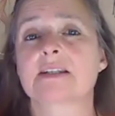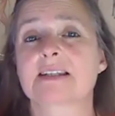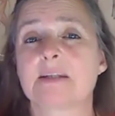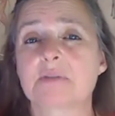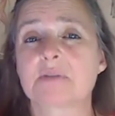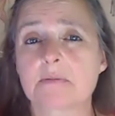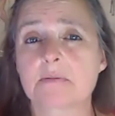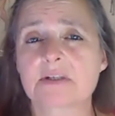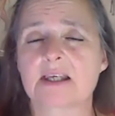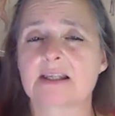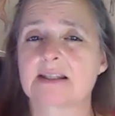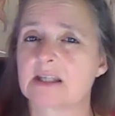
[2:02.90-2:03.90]

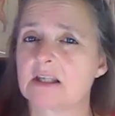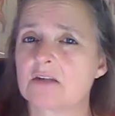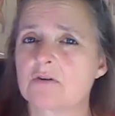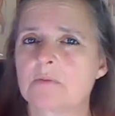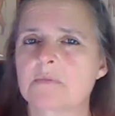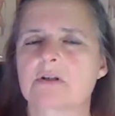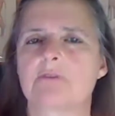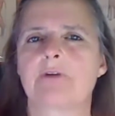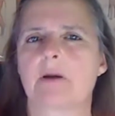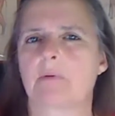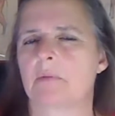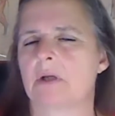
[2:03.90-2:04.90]
Symptoms and Syndromes of
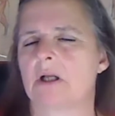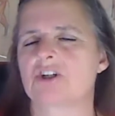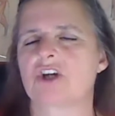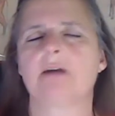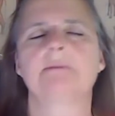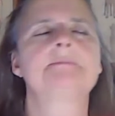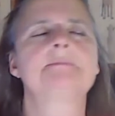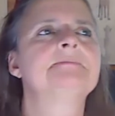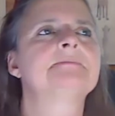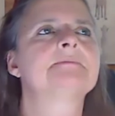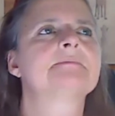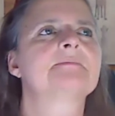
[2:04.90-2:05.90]
Fibromyalgia.
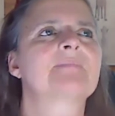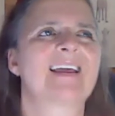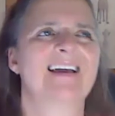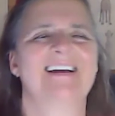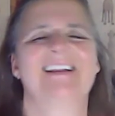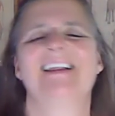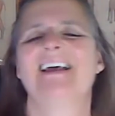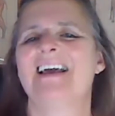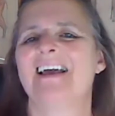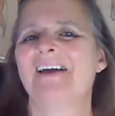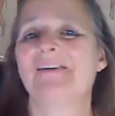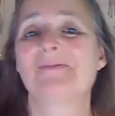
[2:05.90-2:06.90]

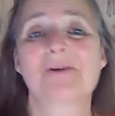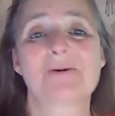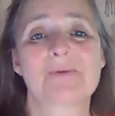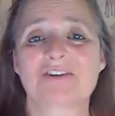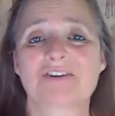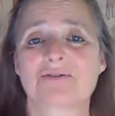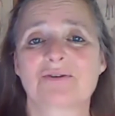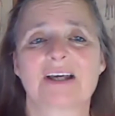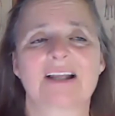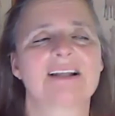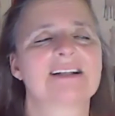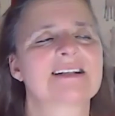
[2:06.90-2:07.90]
And we went through
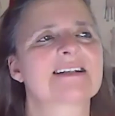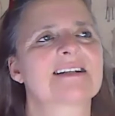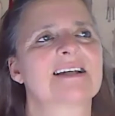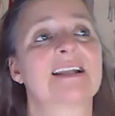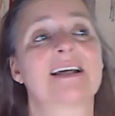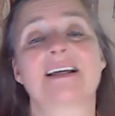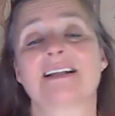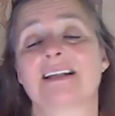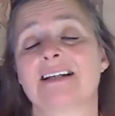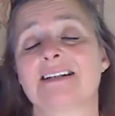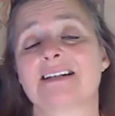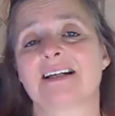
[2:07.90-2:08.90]
that list and I had
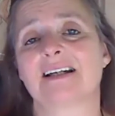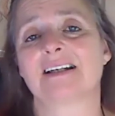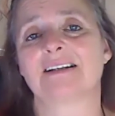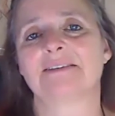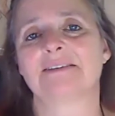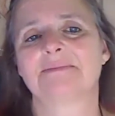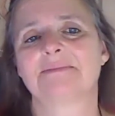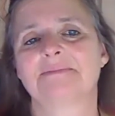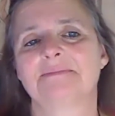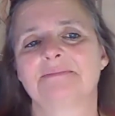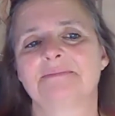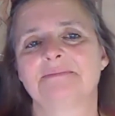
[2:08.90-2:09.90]
99.
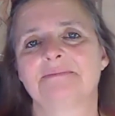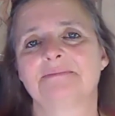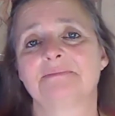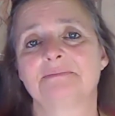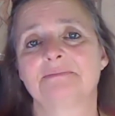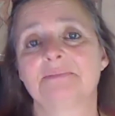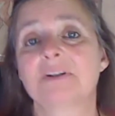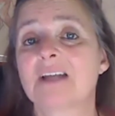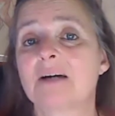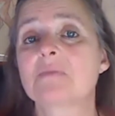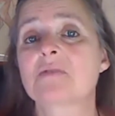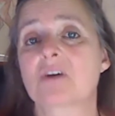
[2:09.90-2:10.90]
But
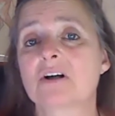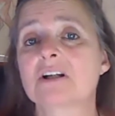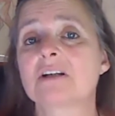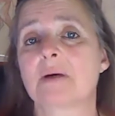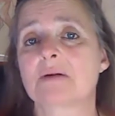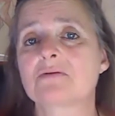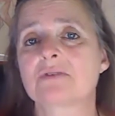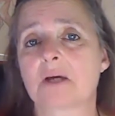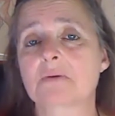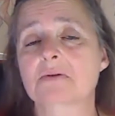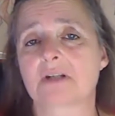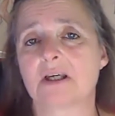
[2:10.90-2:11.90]
now I'm talking about
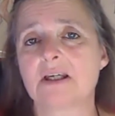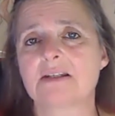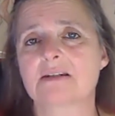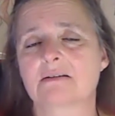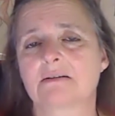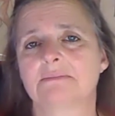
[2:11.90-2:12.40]
2008.